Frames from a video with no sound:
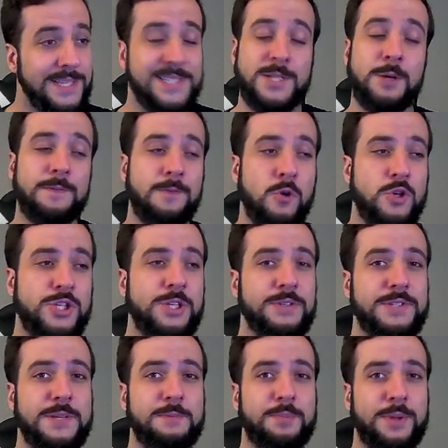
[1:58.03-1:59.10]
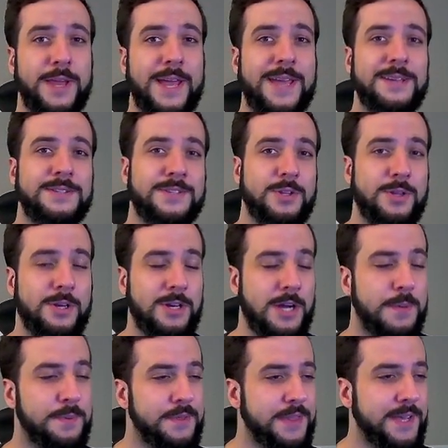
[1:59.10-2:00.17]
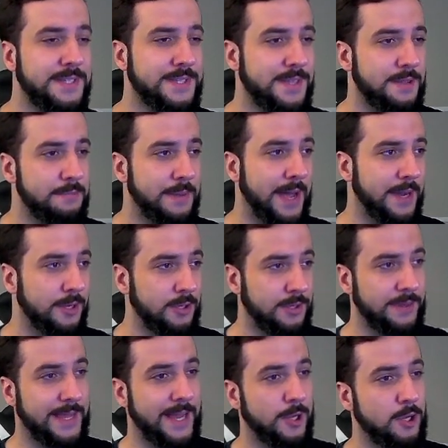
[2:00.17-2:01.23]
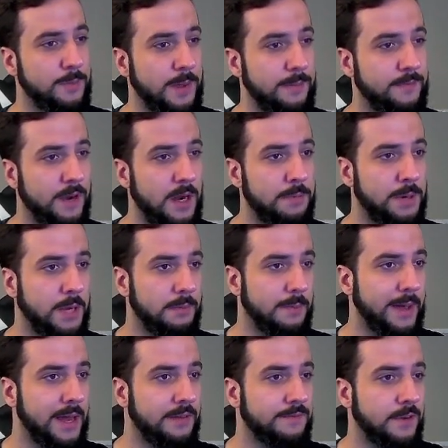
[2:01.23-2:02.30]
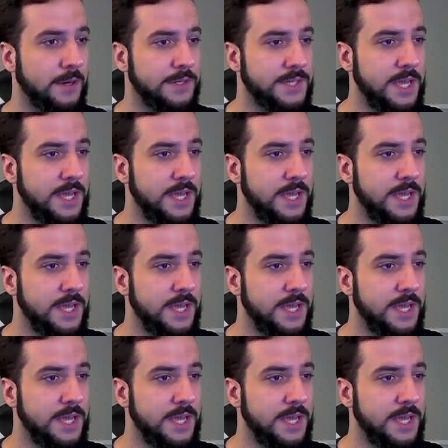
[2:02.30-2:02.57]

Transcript: Still 4 shields in play, so there are a couple things in the back that could be very problematic for our